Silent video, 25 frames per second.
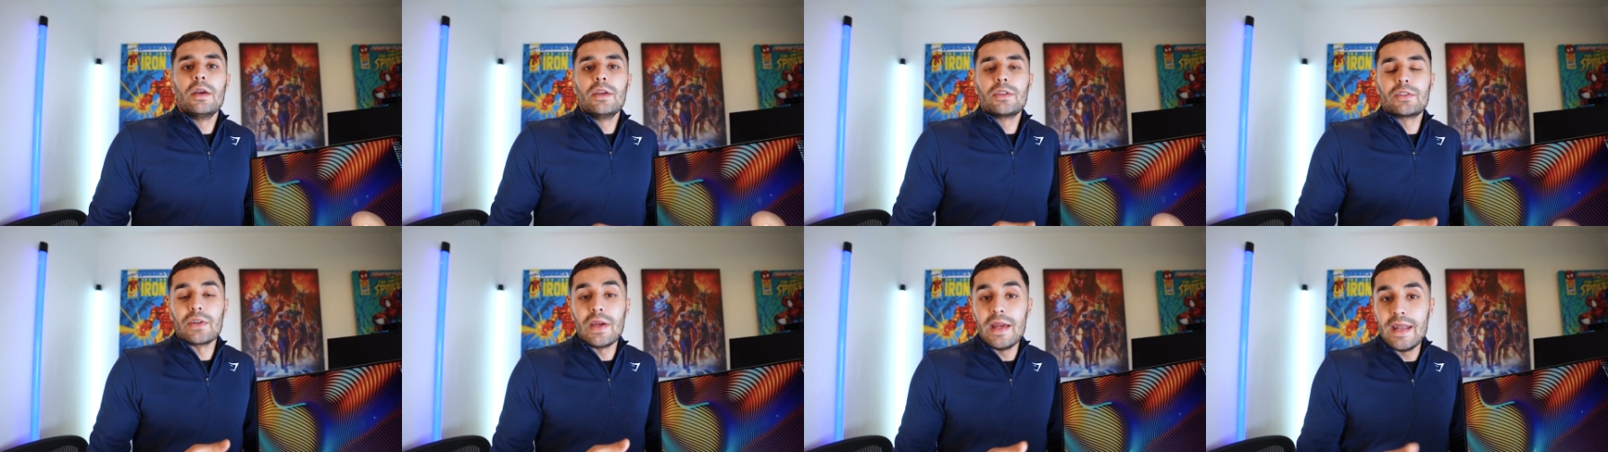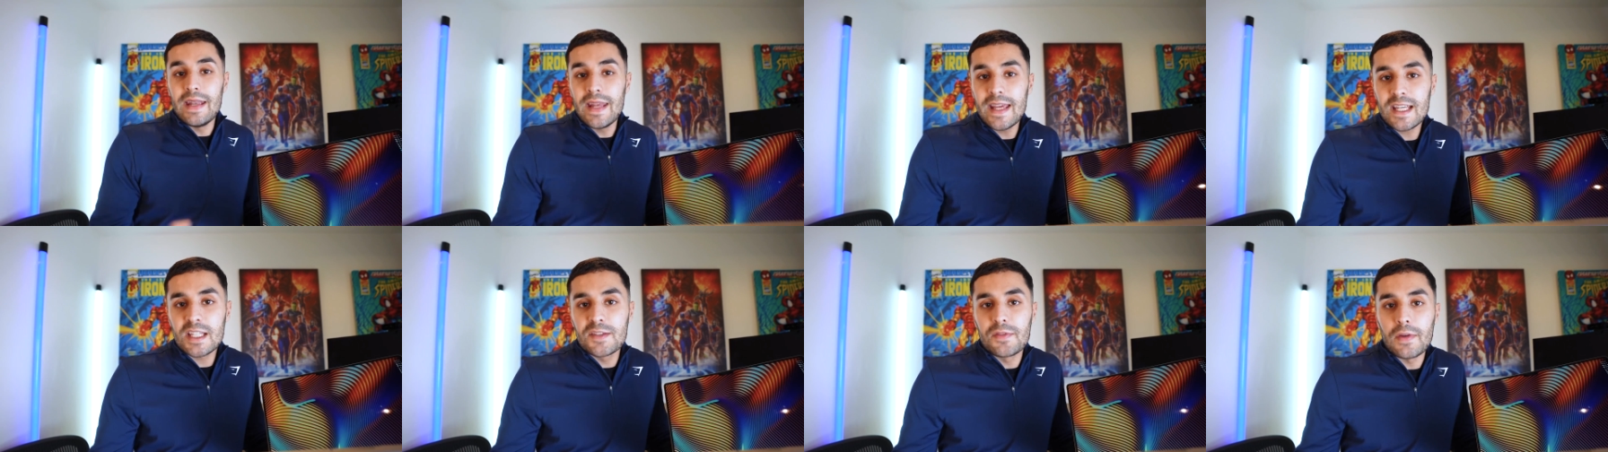So in
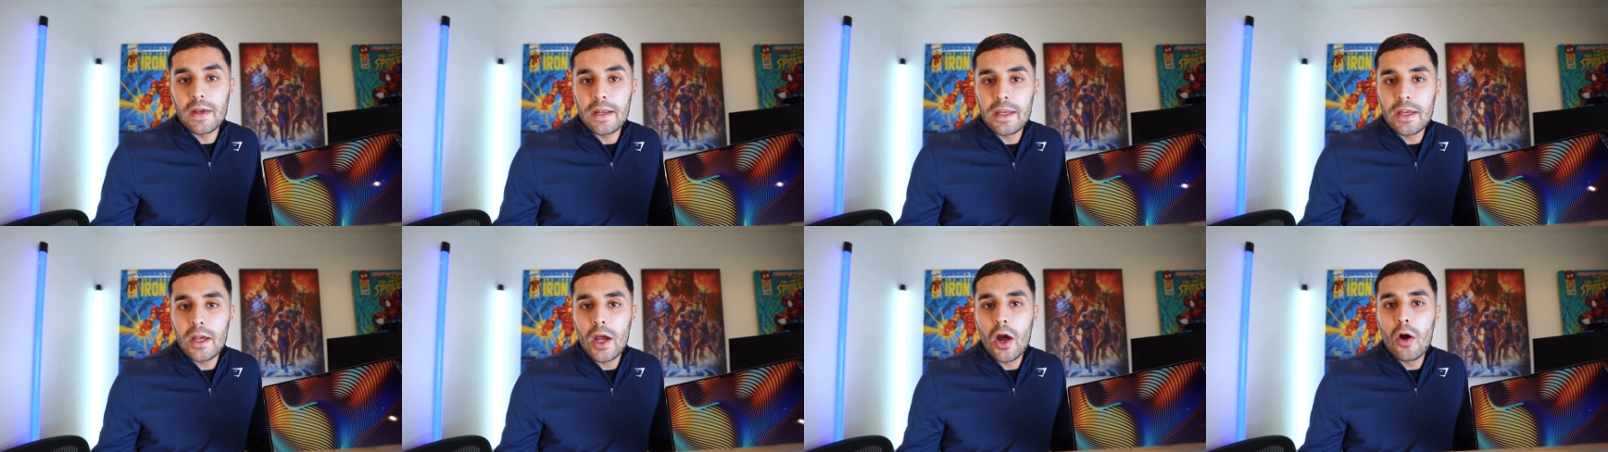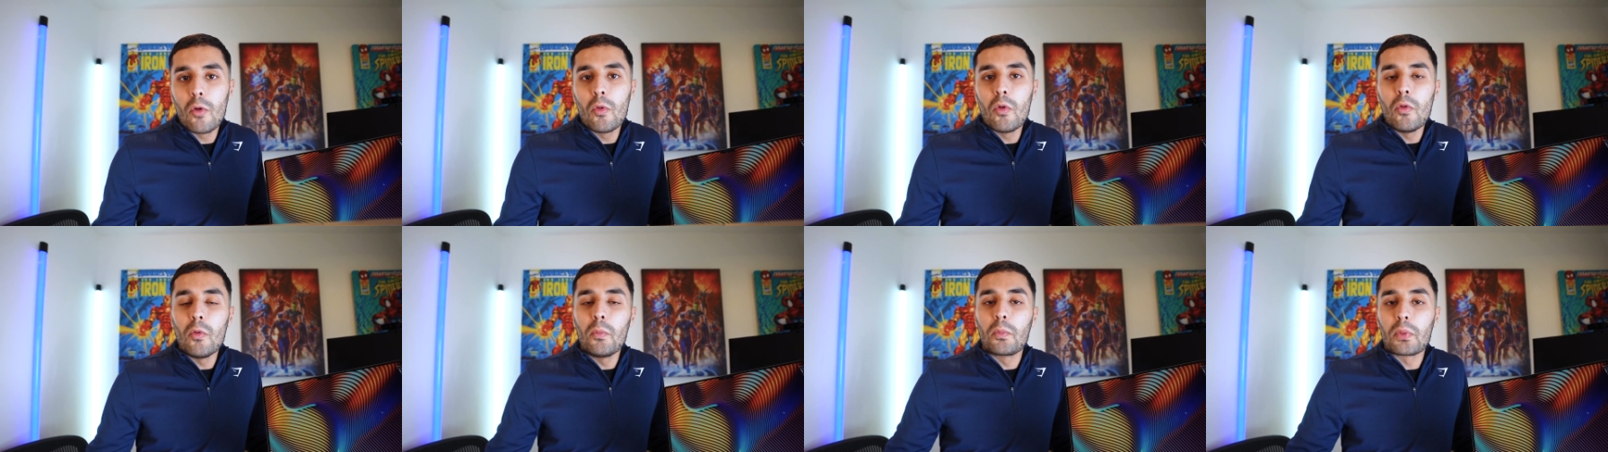this video,
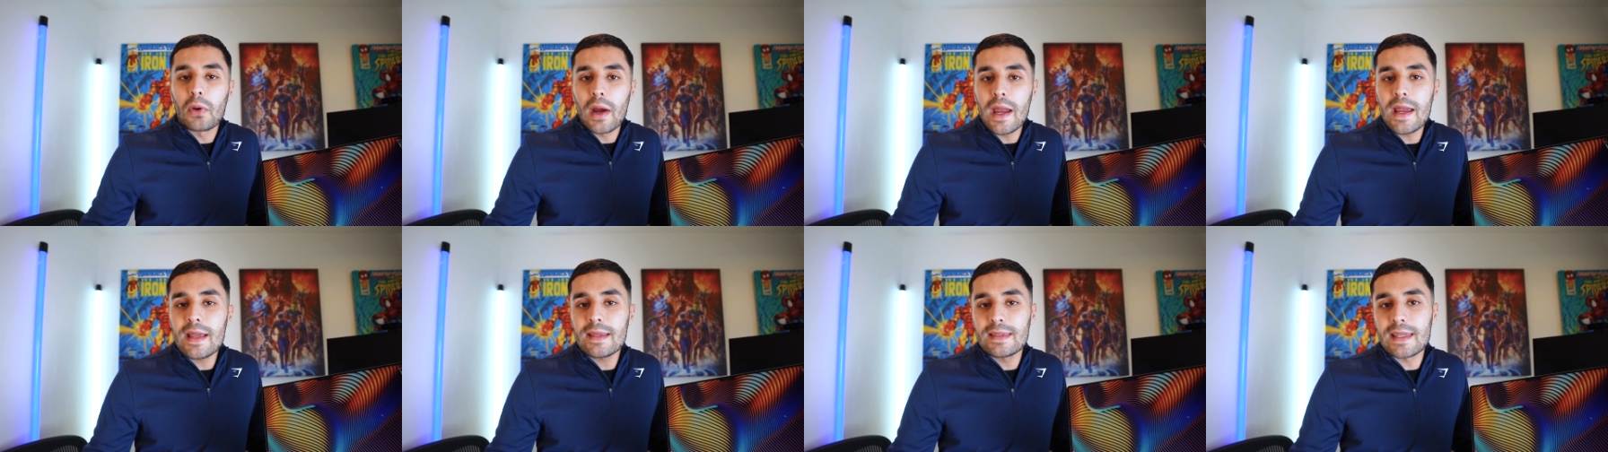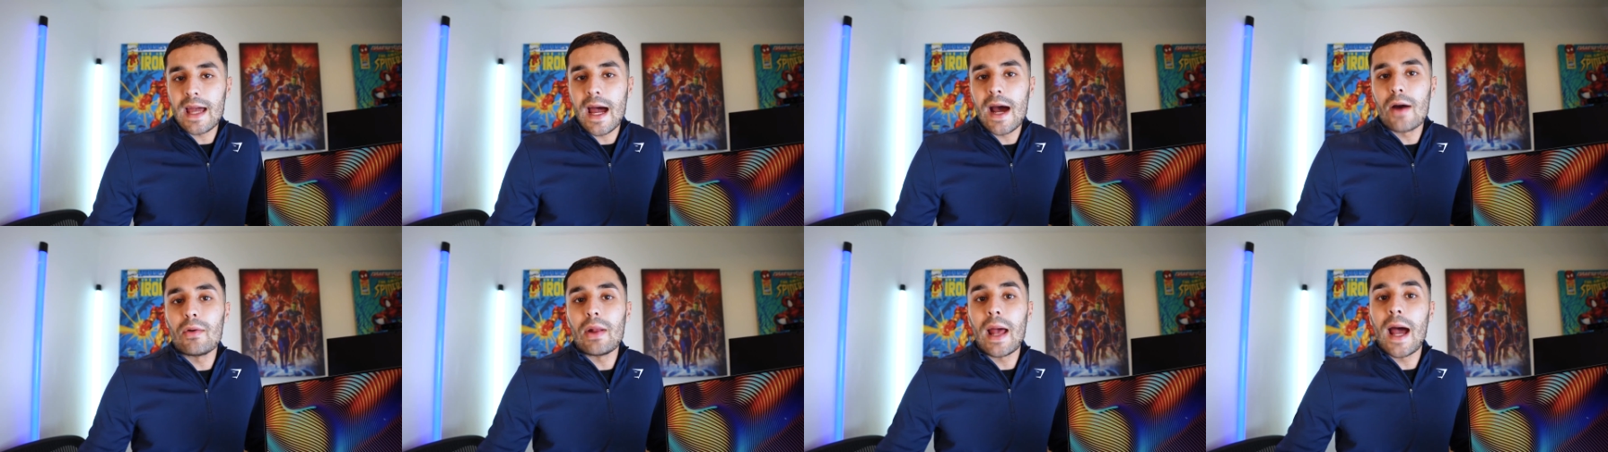we'll break
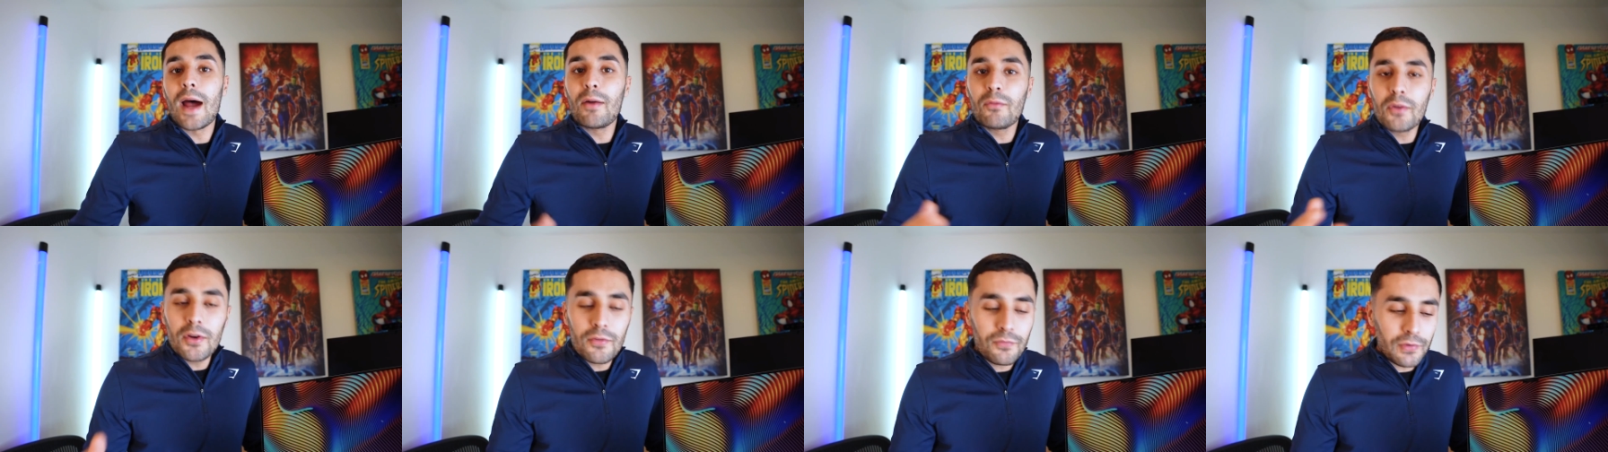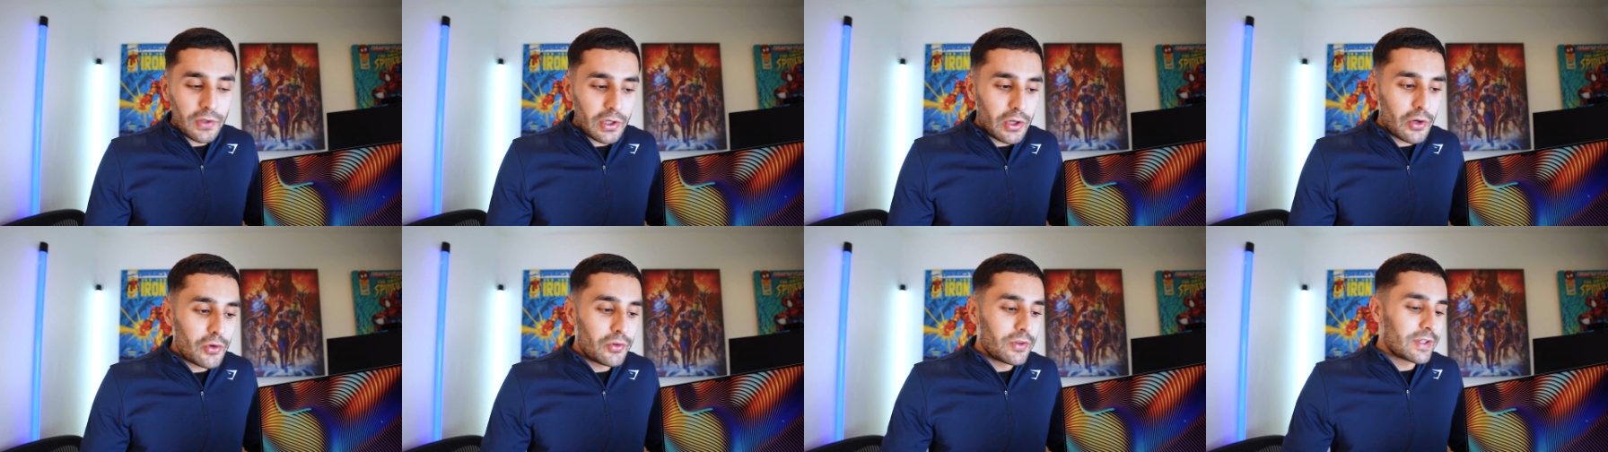down and
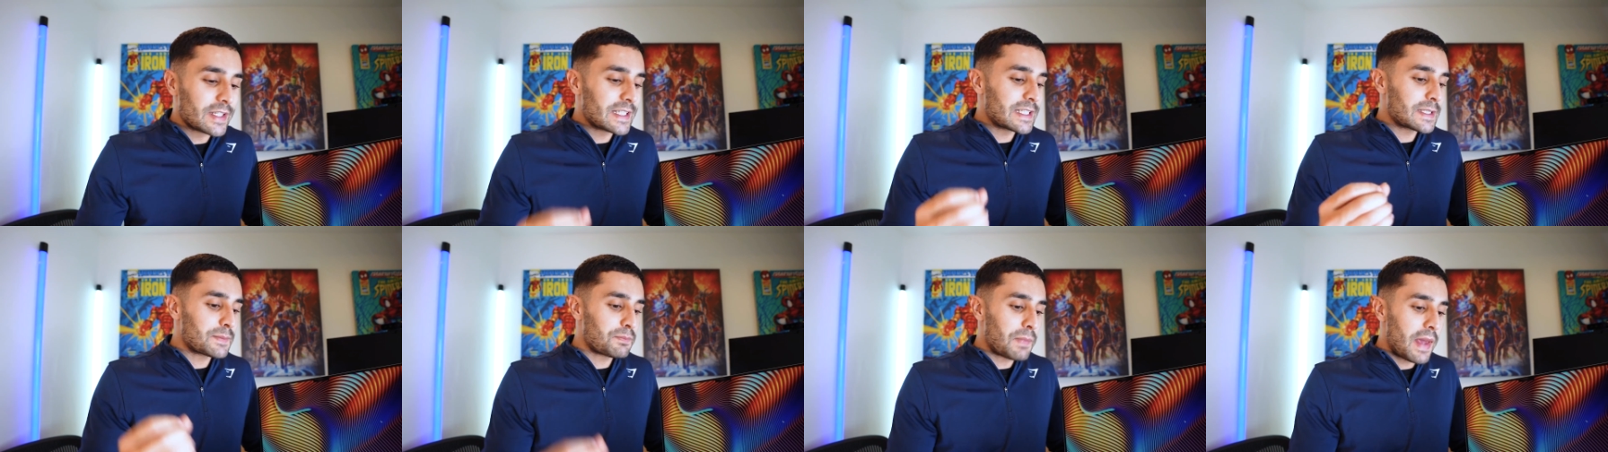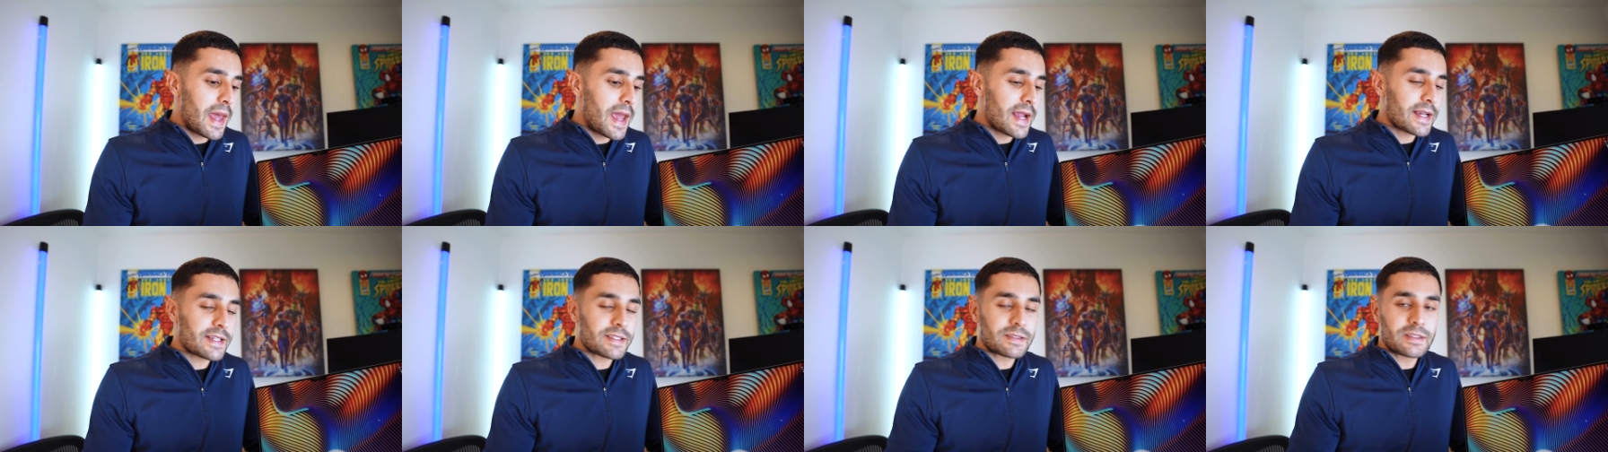review the
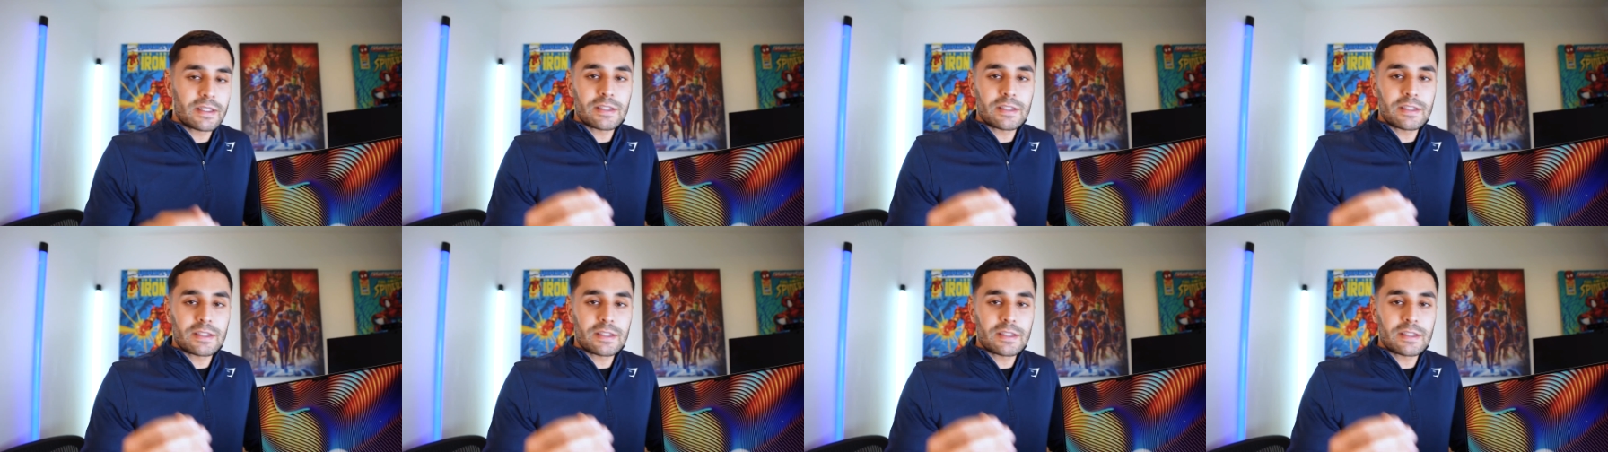specs,